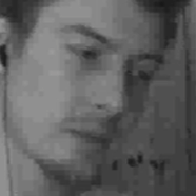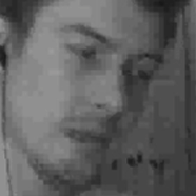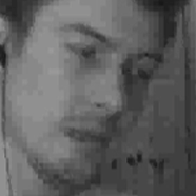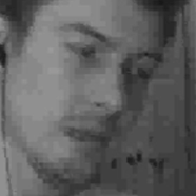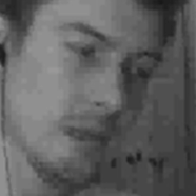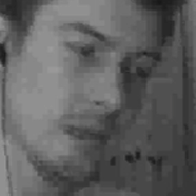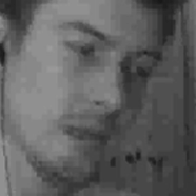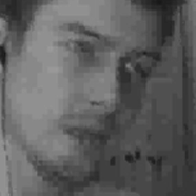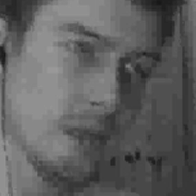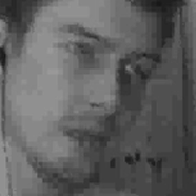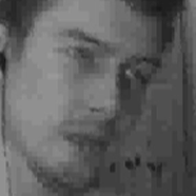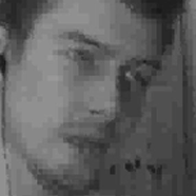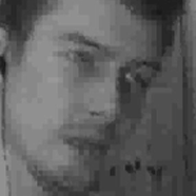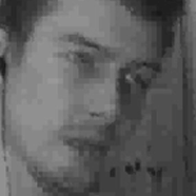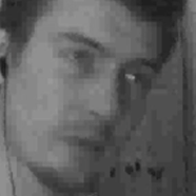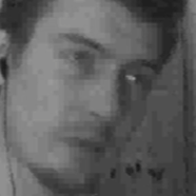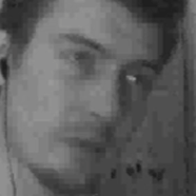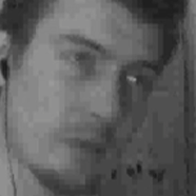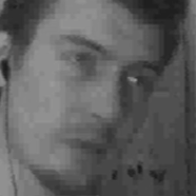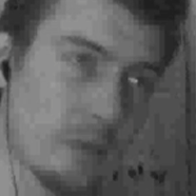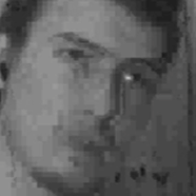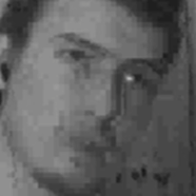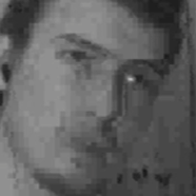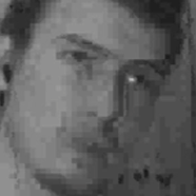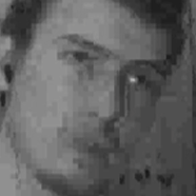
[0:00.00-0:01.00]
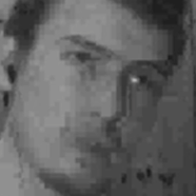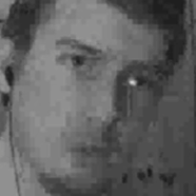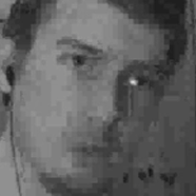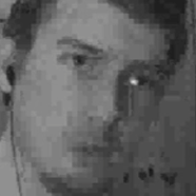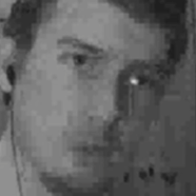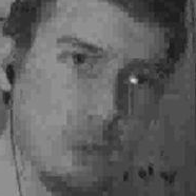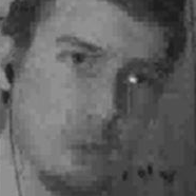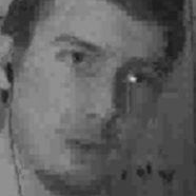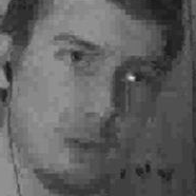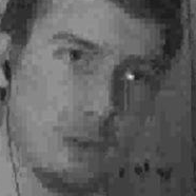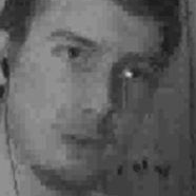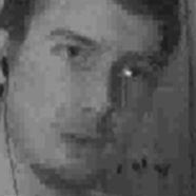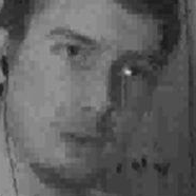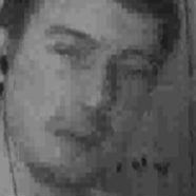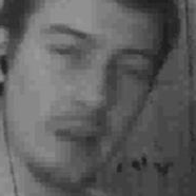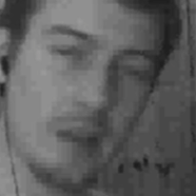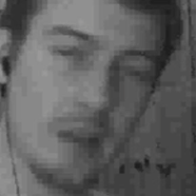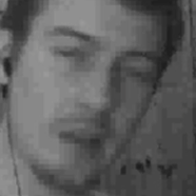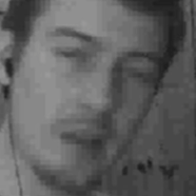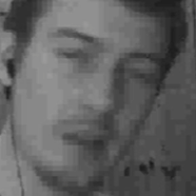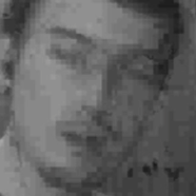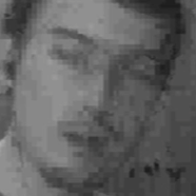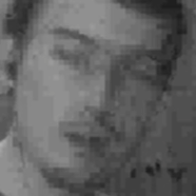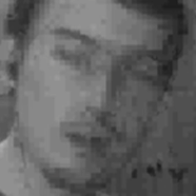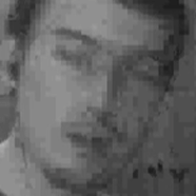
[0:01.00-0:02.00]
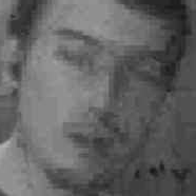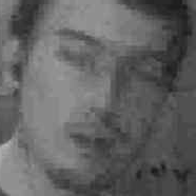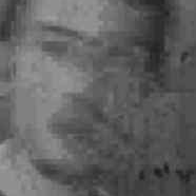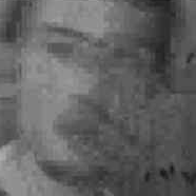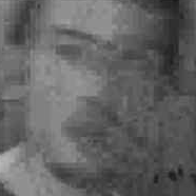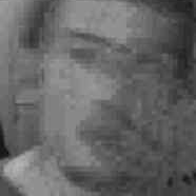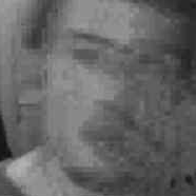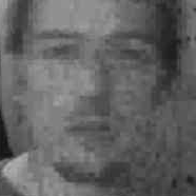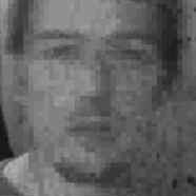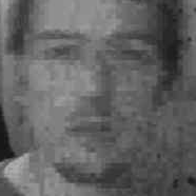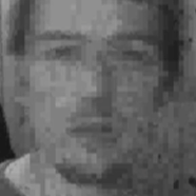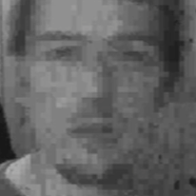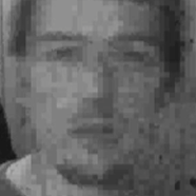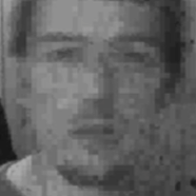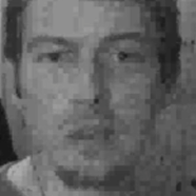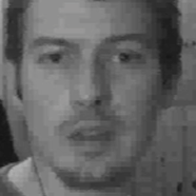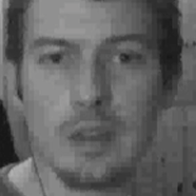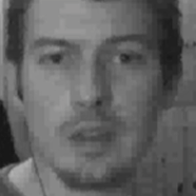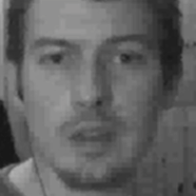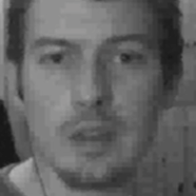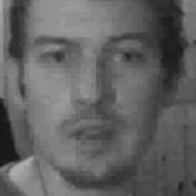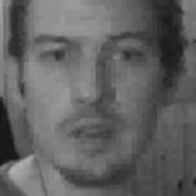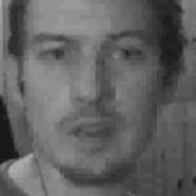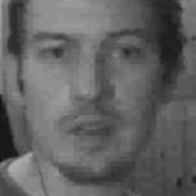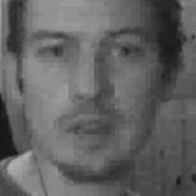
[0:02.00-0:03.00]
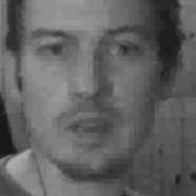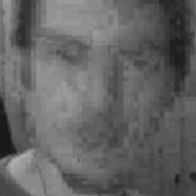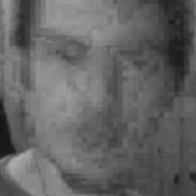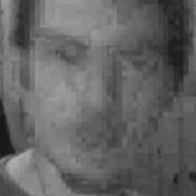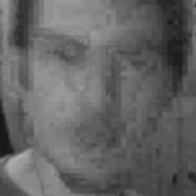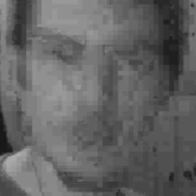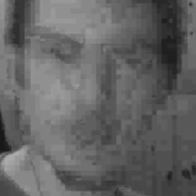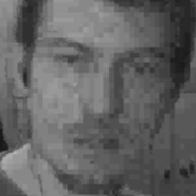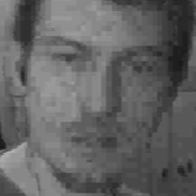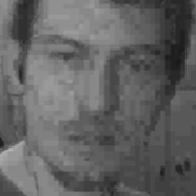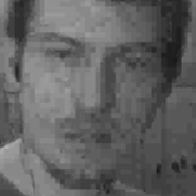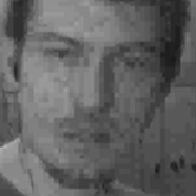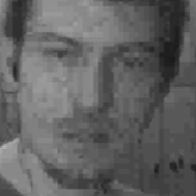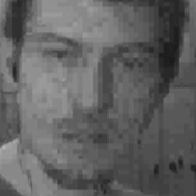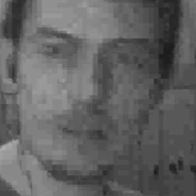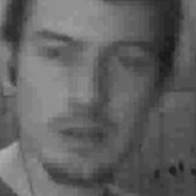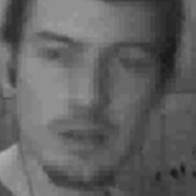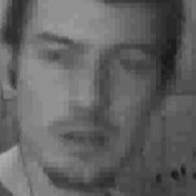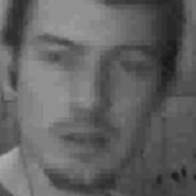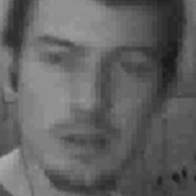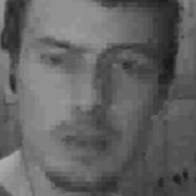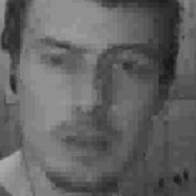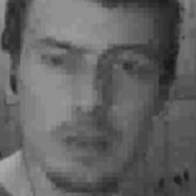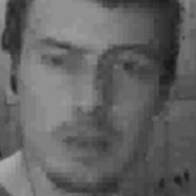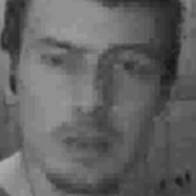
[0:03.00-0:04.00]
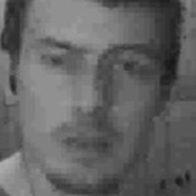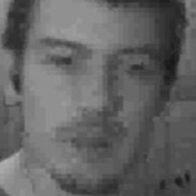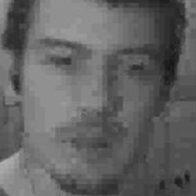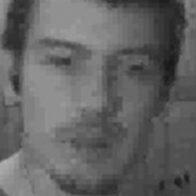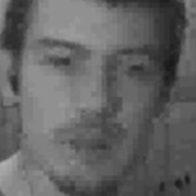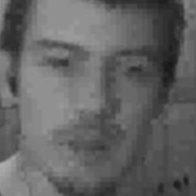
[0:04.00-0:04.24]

from a v- very anthropic perspective that it tells us something